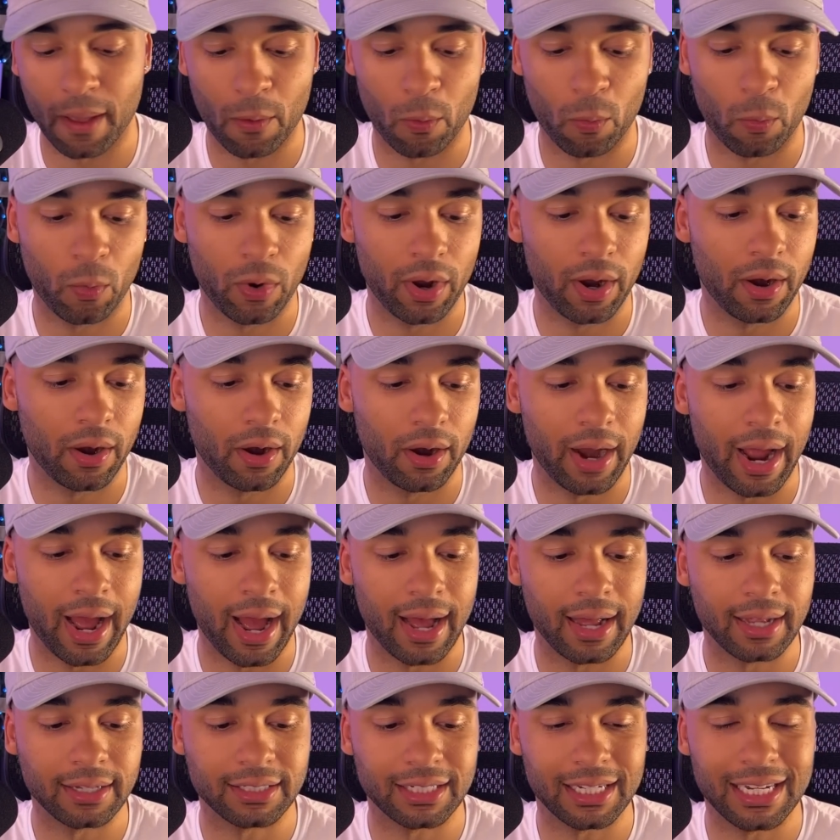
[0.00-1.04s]

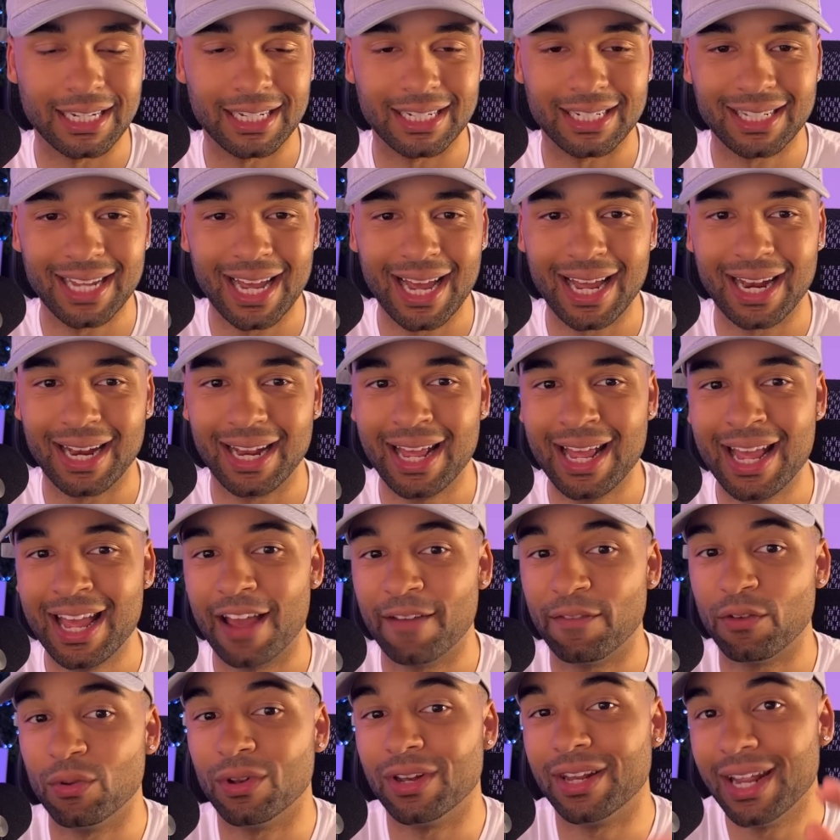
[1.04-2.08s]
Whereas instead,
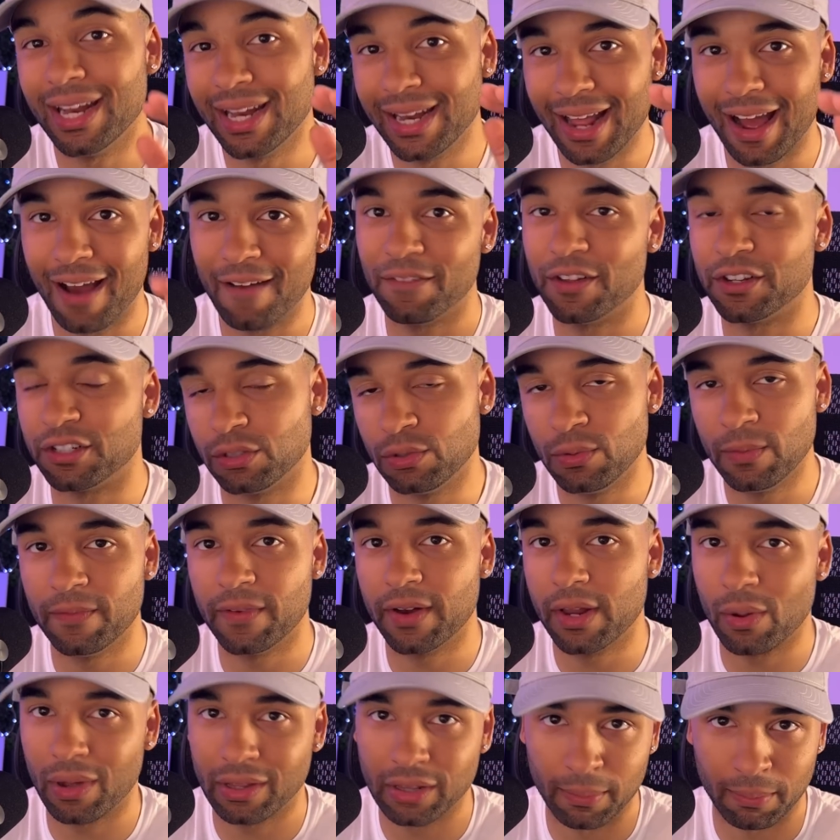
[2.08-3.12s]
if you didn't have this Loom
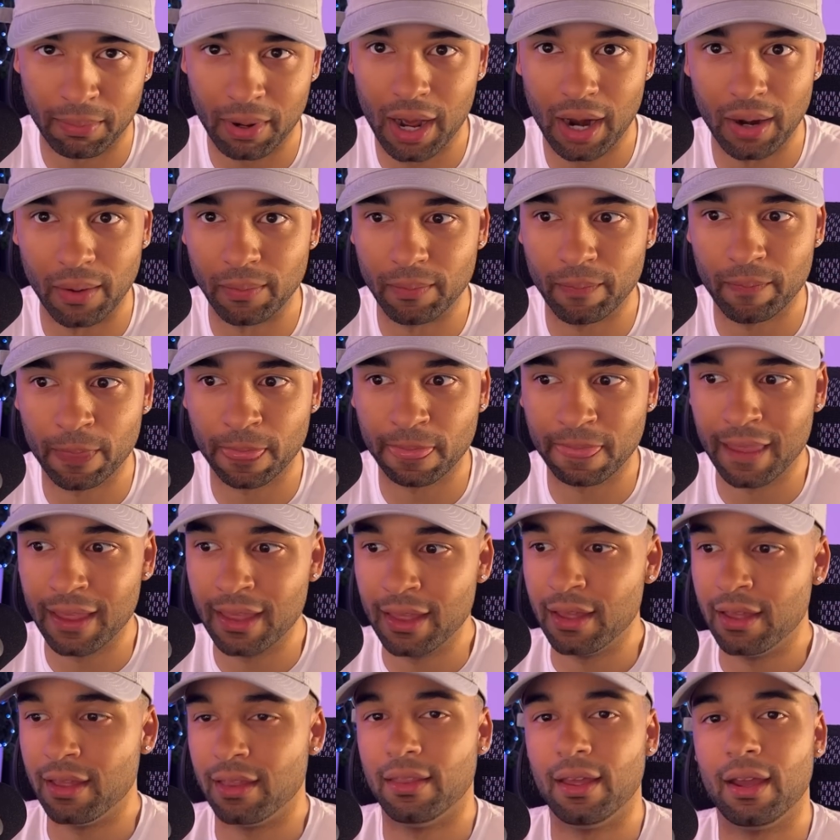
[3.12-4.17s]
video at the bottom,
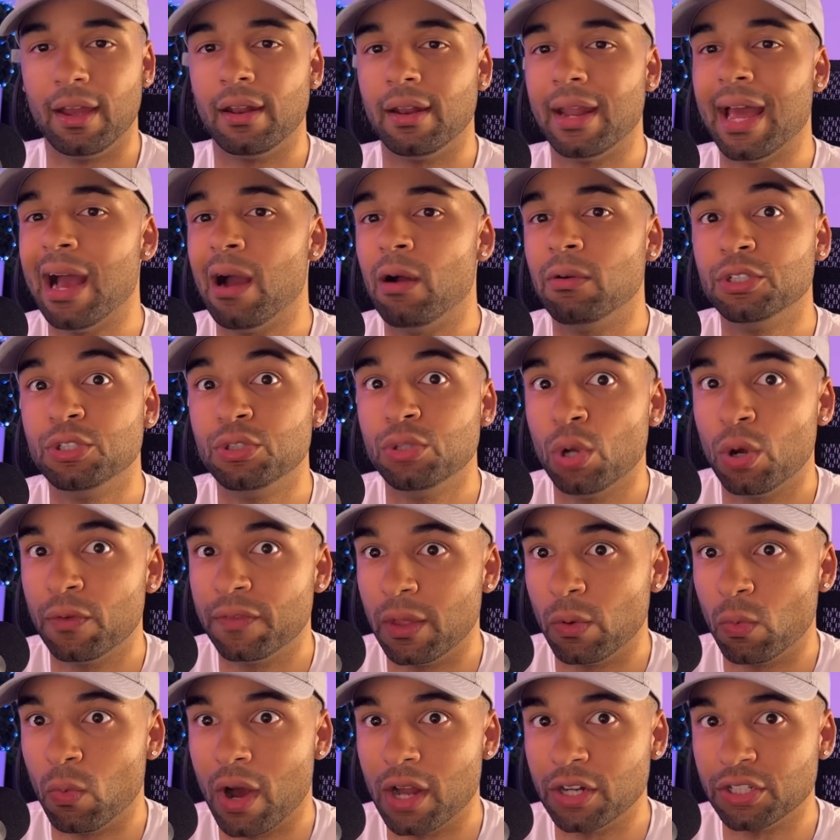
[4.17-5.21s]
then how would you know if they
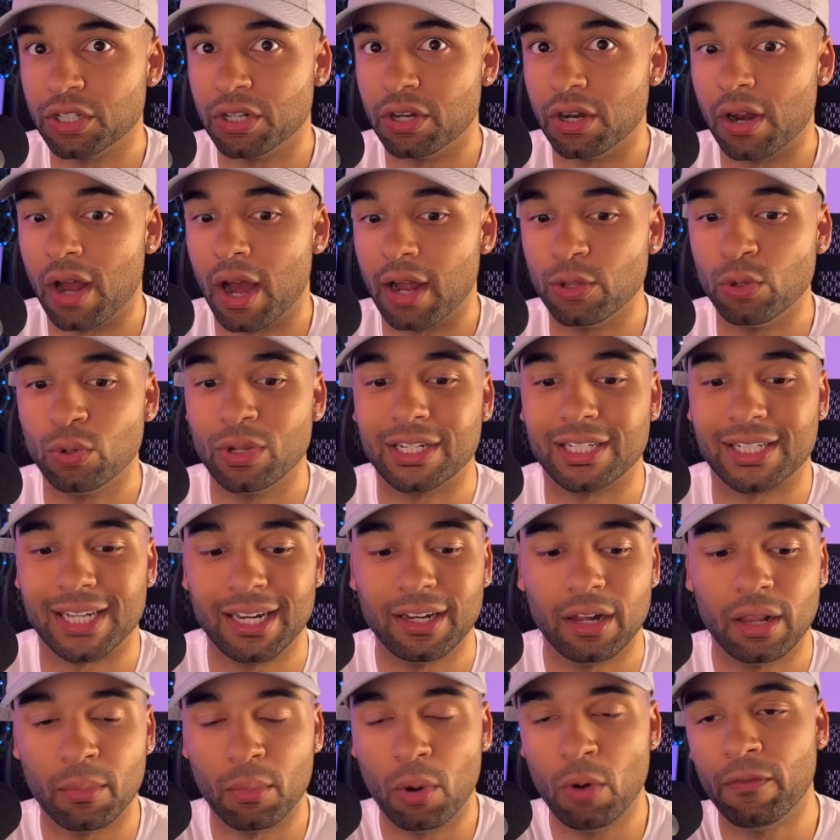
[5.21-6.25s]
watched it or not? You could send
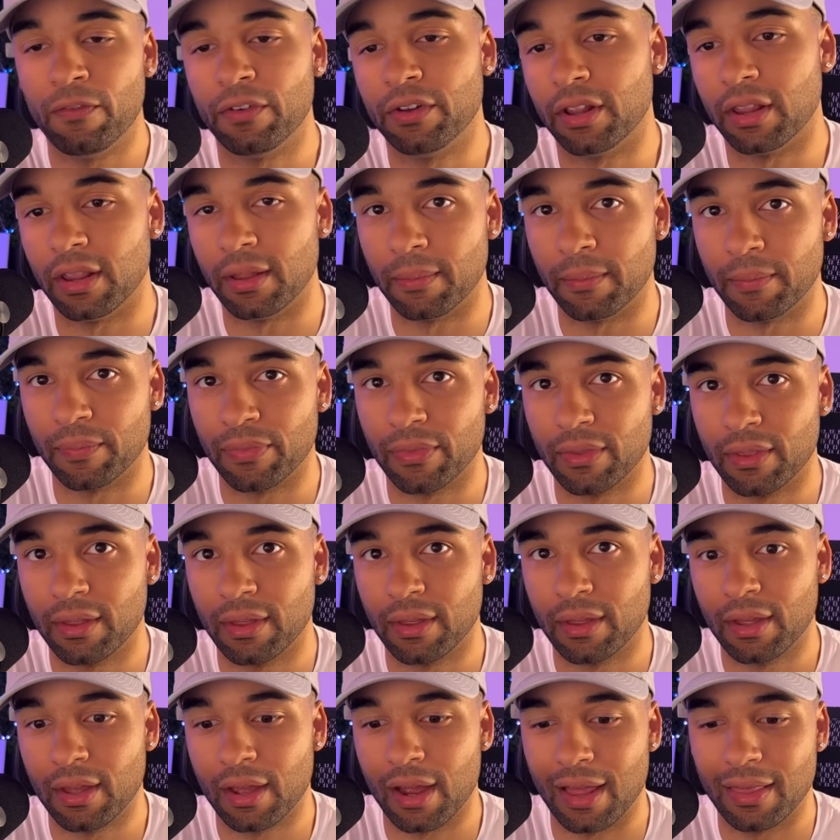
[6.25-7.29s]
them over to them
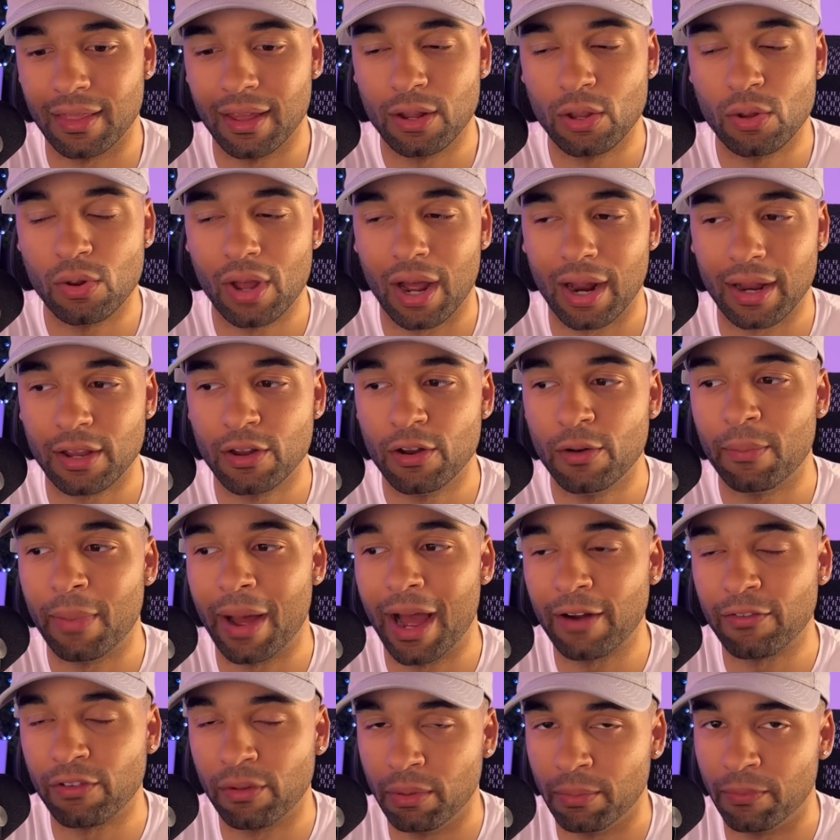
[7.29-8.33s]
and then you not hear
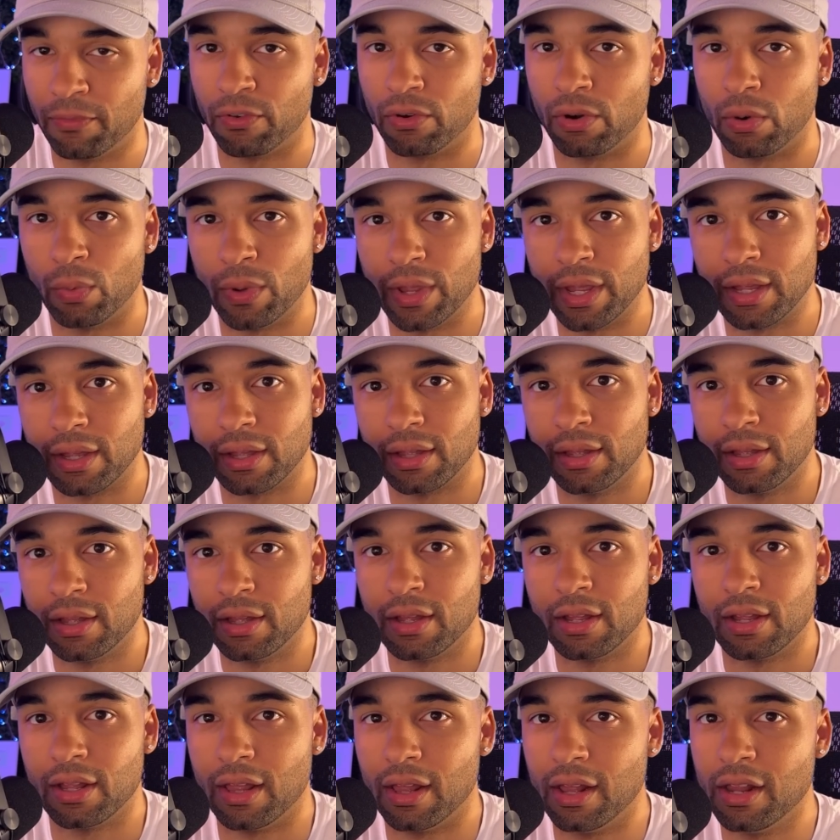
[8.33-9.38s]
back from them for a week,
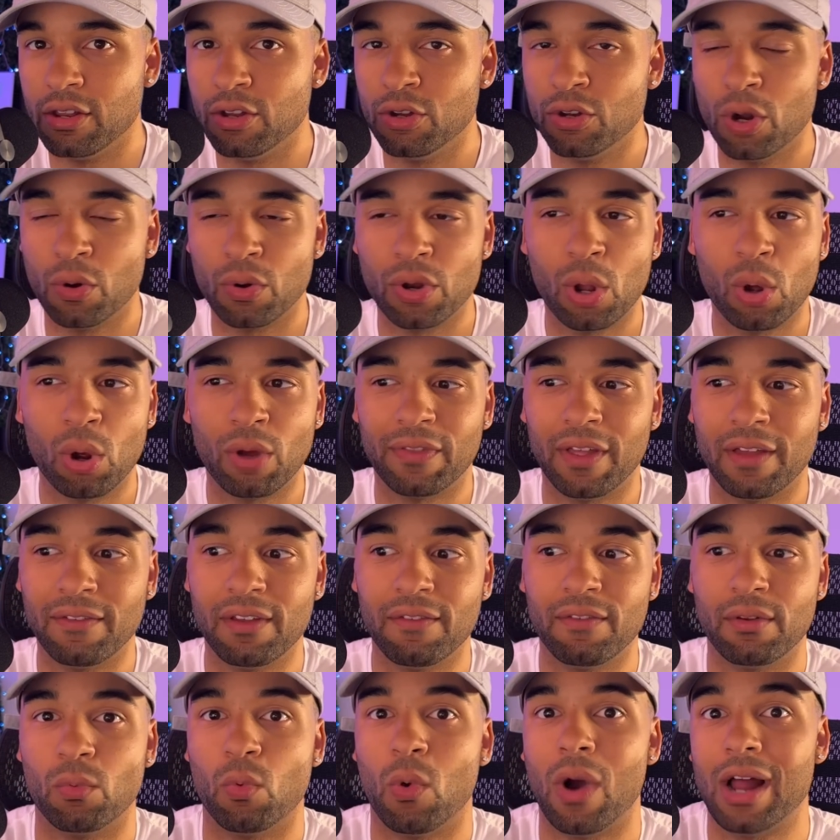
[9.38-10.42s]
and then you don't know if they've
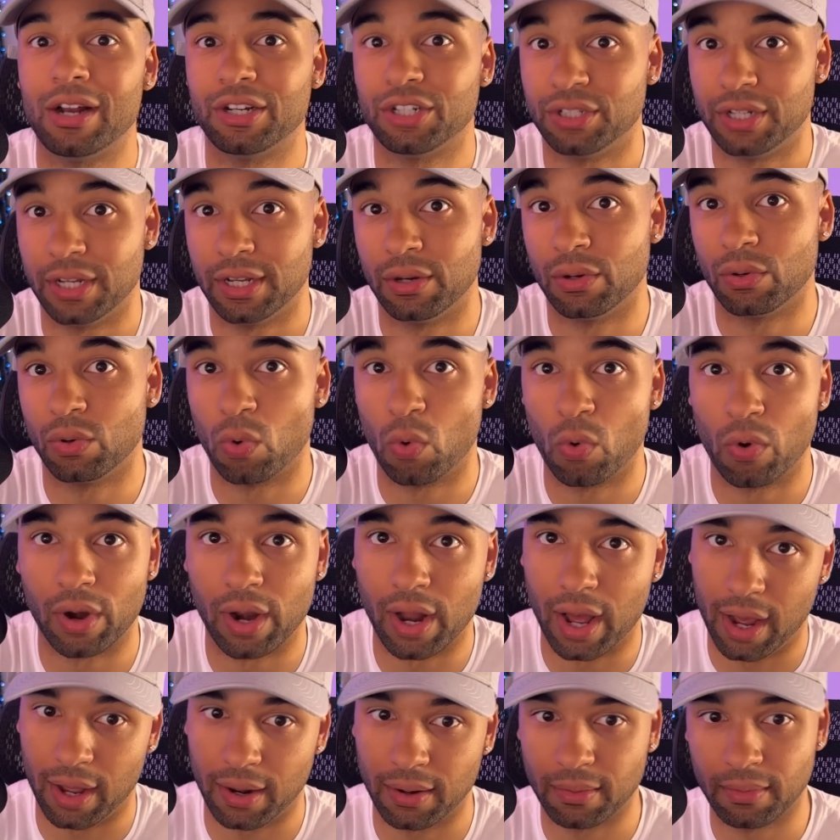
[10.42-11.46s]
even watched it or
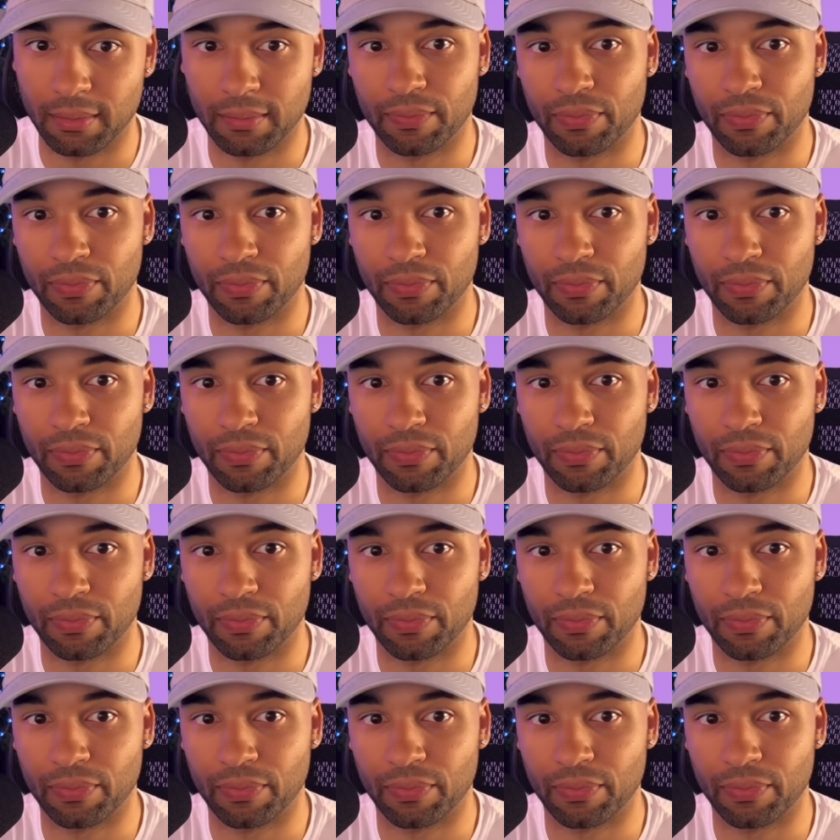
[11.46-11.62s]
not.